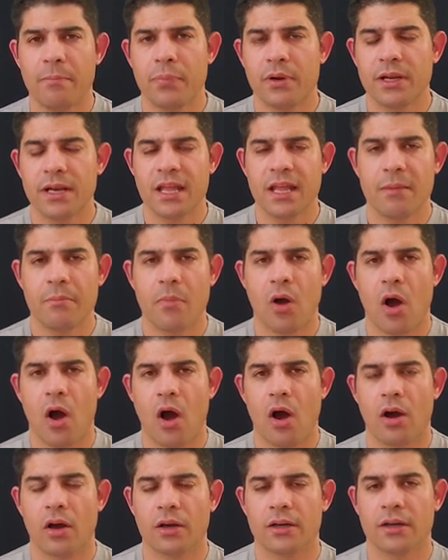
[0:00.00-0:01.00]
put him
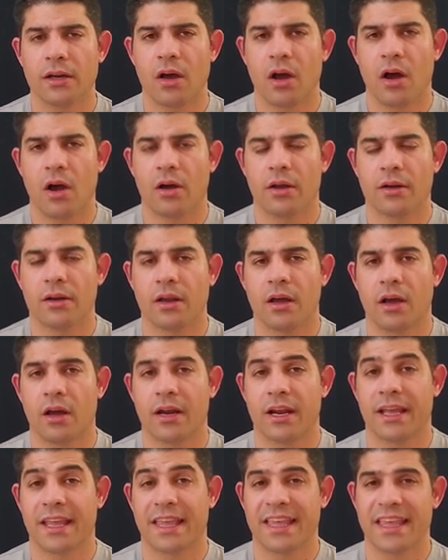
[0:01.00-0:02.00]
on
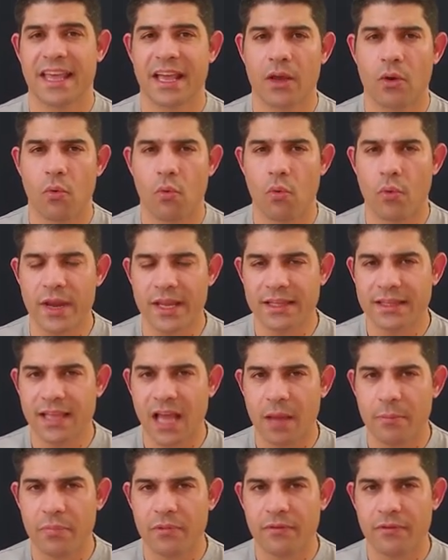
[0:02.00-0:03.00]
a king-queen
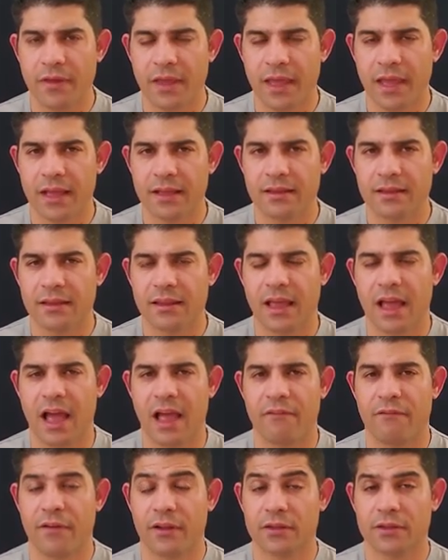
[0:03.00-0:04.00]
type of hand.
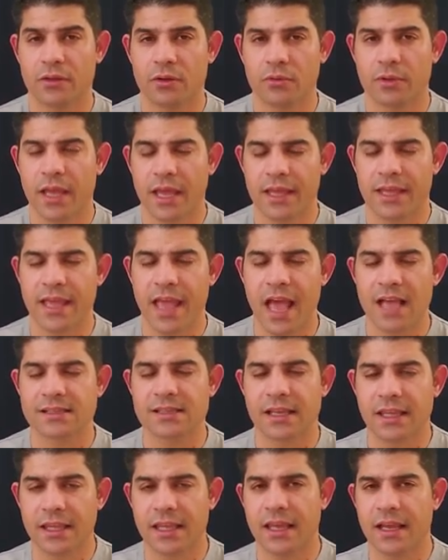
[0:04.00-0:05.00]
I felt, okay, he has
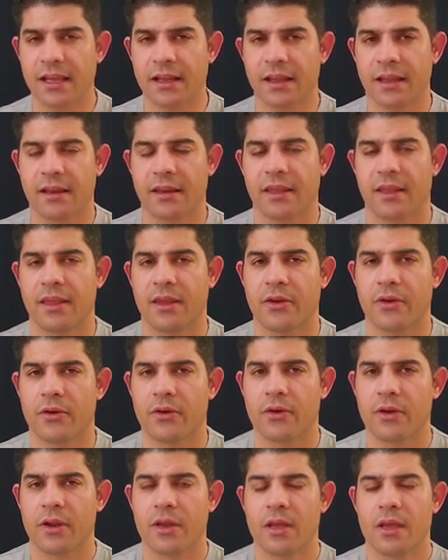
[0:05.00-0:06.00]
a king in
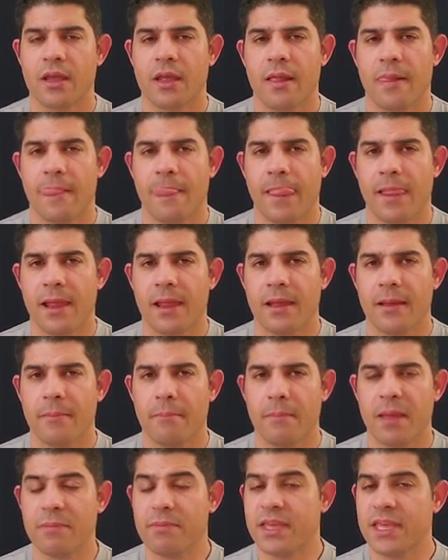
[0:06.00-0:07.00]
here.
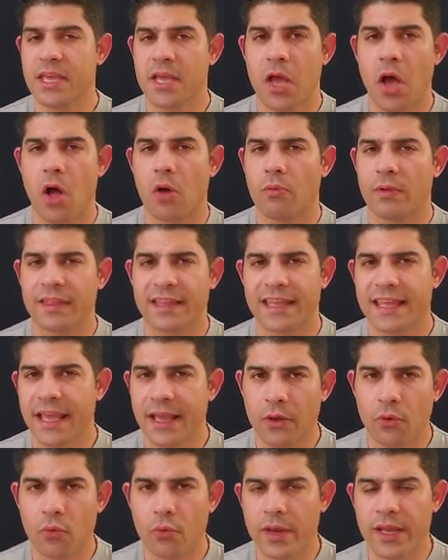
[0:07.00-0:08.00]
Maybe he called with
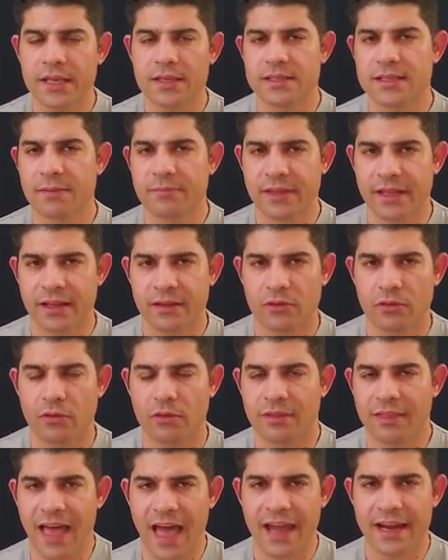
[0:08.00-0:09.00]
king-queen, something
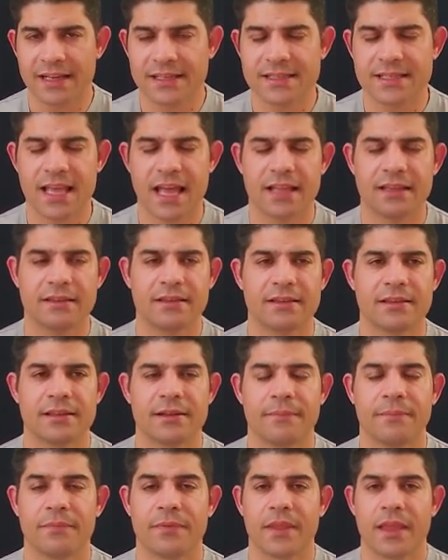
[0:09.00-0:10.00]
to that extent.
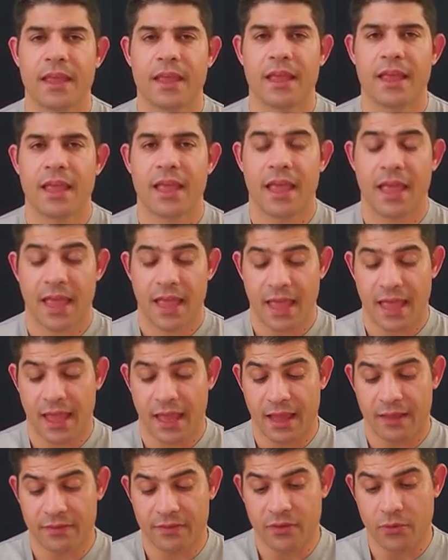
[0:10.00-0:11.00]

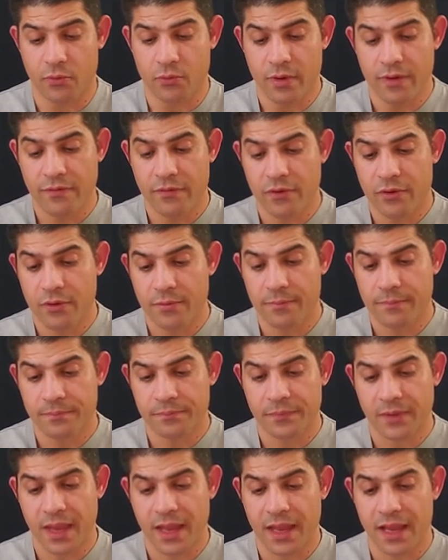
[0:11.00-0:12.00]
And the river
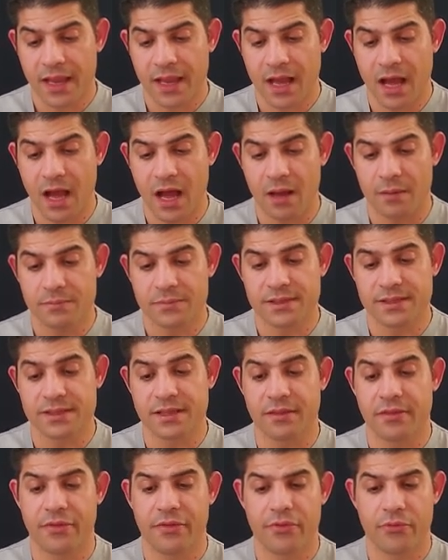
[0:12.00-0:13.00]
comes
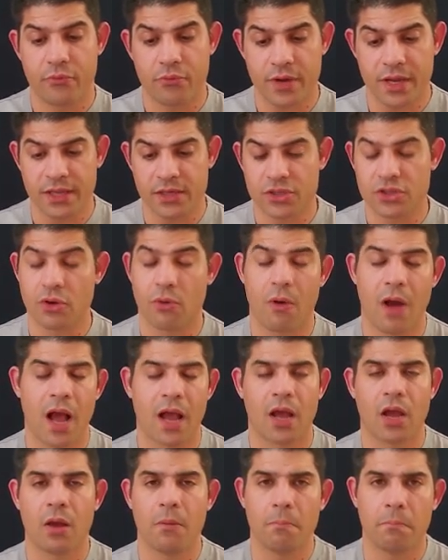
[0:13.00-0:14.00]
the 3, so
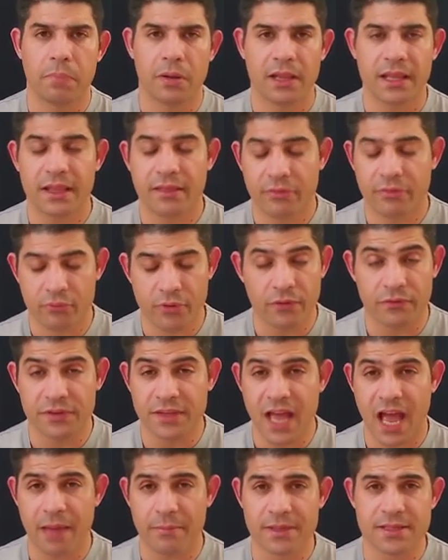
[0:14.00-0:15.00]
a complete 3
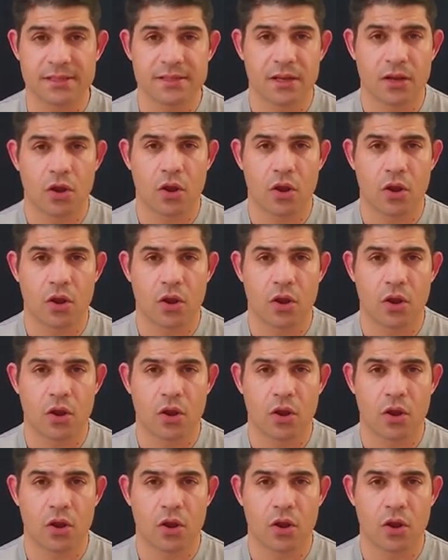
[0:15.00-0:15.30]
of diamonds,